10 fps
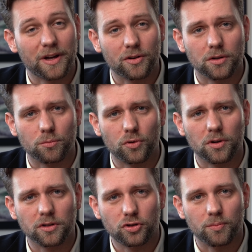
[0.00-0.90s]
better and
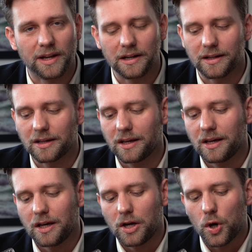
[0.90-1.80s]
more humanely.
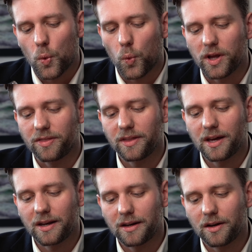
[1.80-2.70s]
We
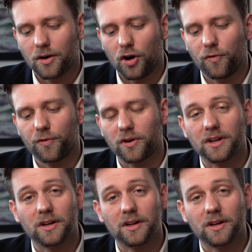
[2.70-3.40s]
then offered